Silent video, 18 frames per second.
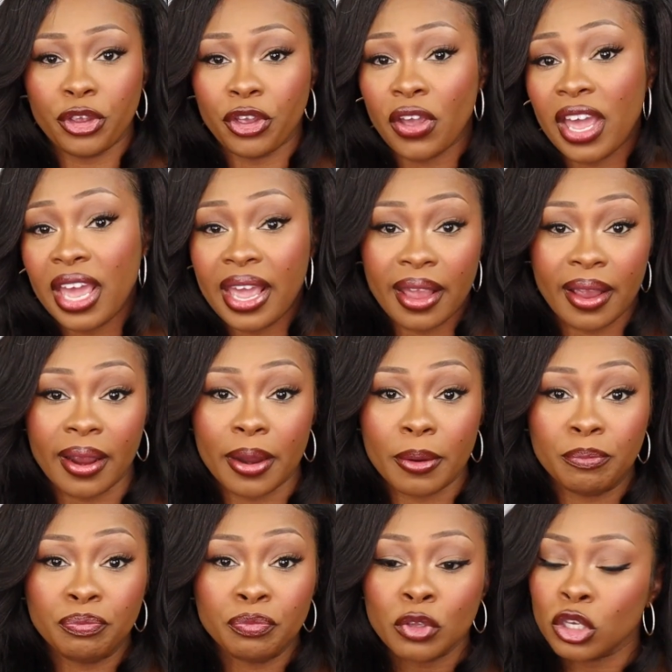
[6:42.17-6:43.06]
your
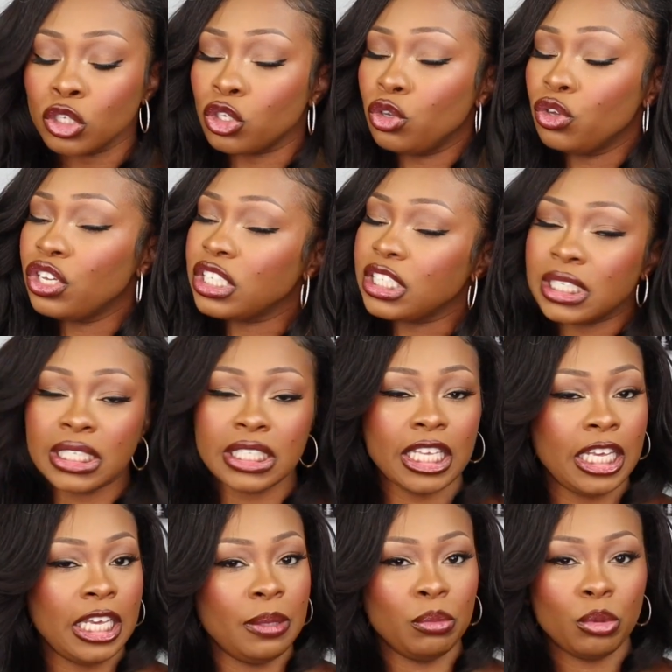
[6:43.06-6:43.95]
hair. So you can just
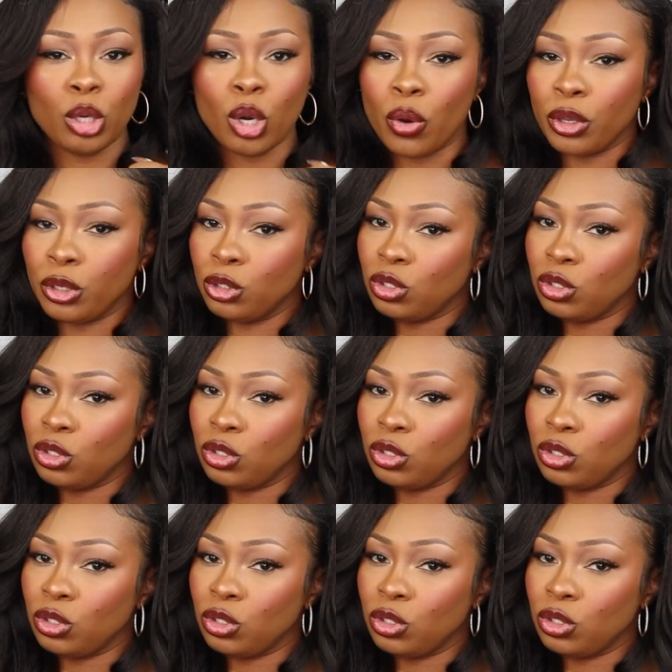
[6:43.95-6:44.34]
keep going.